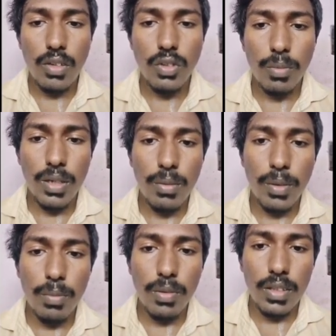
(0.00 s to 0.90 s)
So many
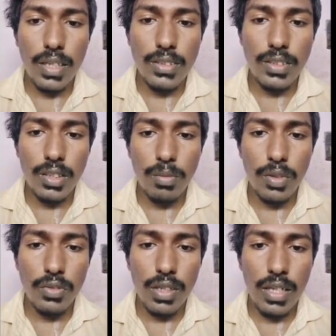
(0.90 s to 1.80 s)
people that's
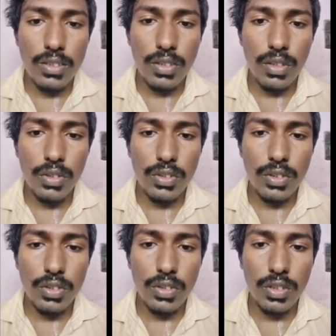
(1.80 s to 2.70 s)
mutual
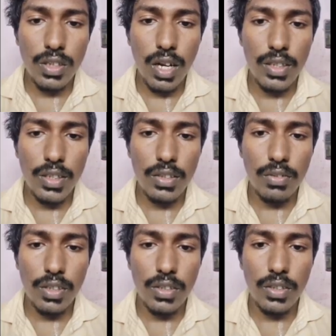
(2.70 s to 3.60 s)
exclusive not
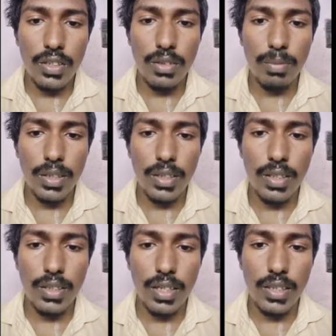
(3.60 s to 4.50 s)
equal to
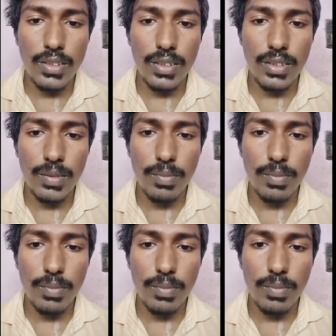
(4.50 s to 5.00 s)
independent. That's it.